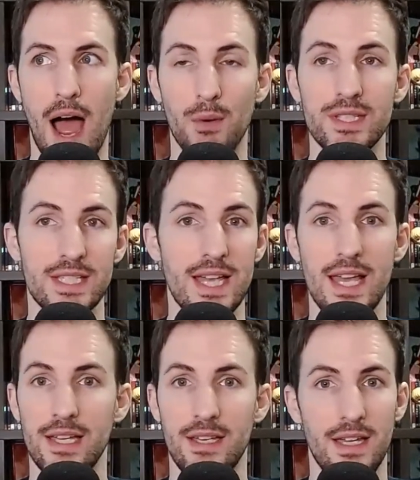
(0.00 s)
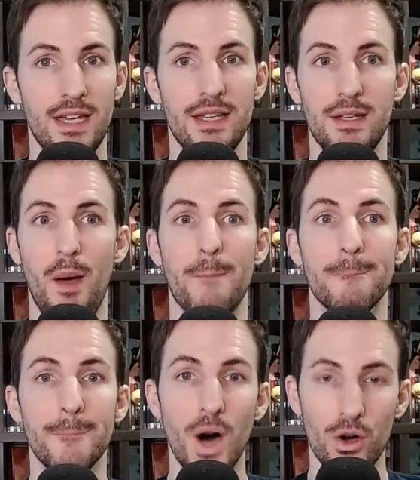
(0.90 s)
I would say in
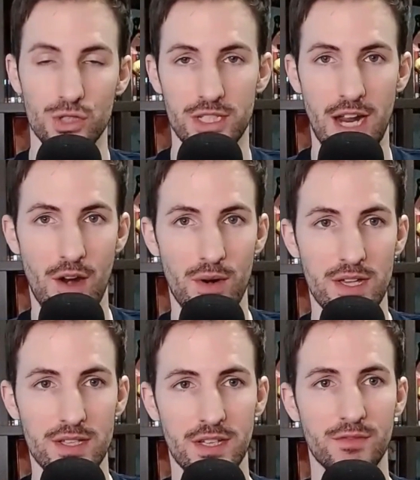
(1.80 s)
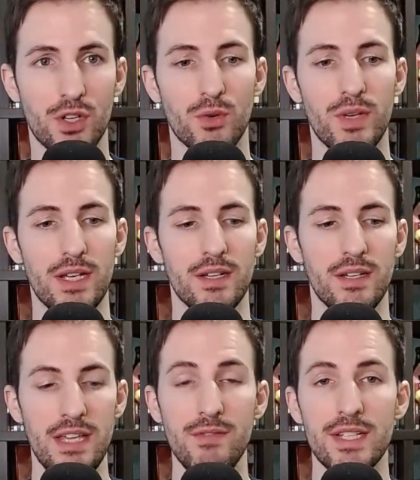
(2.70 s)
most areas of
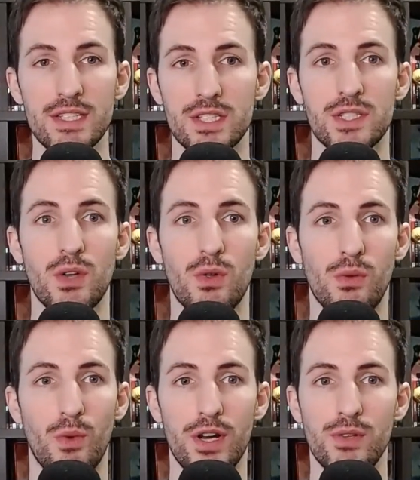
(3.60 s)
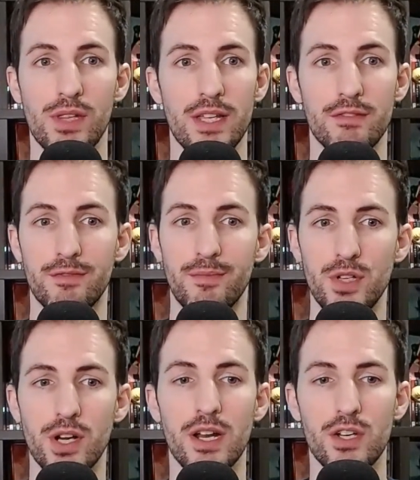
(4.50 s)
Korea, even in Seoul, where you live,
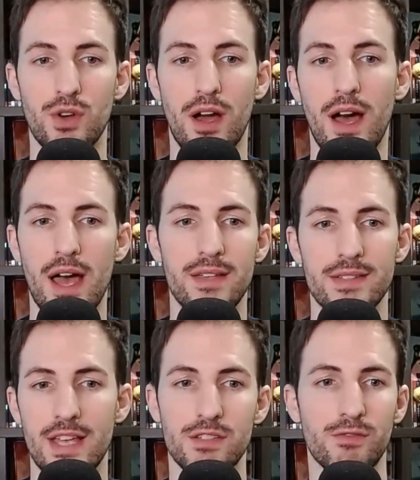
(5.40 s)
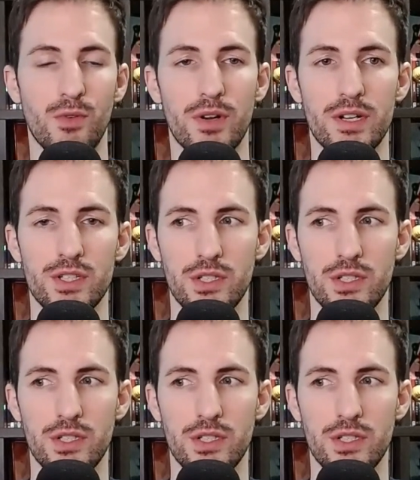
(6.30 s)
you're going to draw eyes as a foreigner.